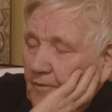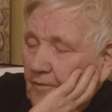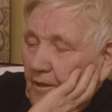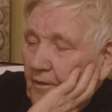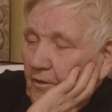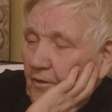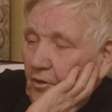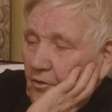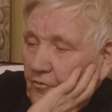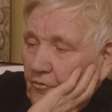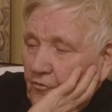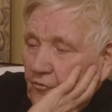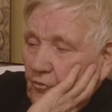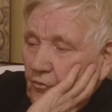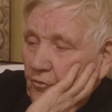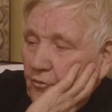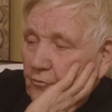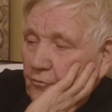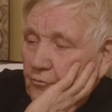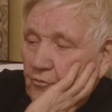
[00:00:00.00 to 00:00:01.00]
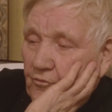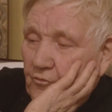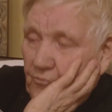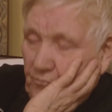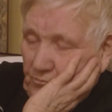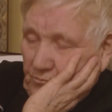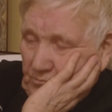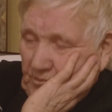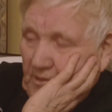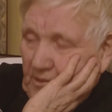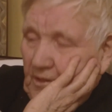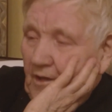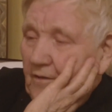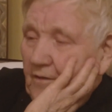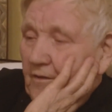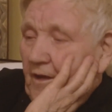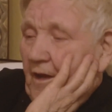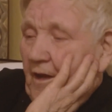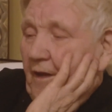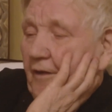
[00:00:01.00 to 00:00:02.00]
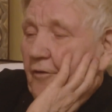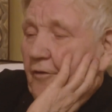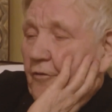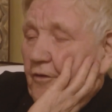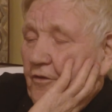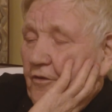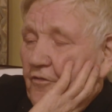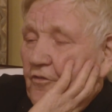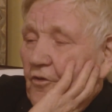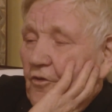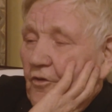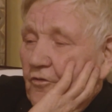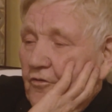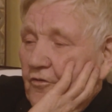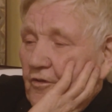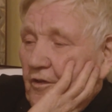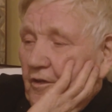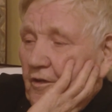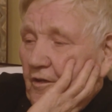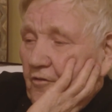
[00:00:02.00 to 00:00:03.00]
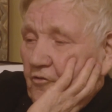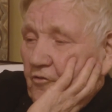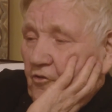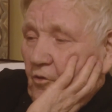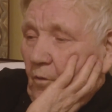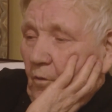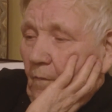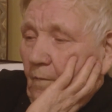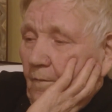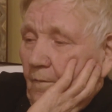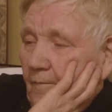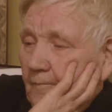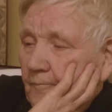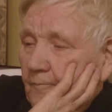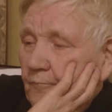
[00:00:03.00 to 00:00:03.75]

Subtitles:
And also there was the hangar in Salt Hill, as you know.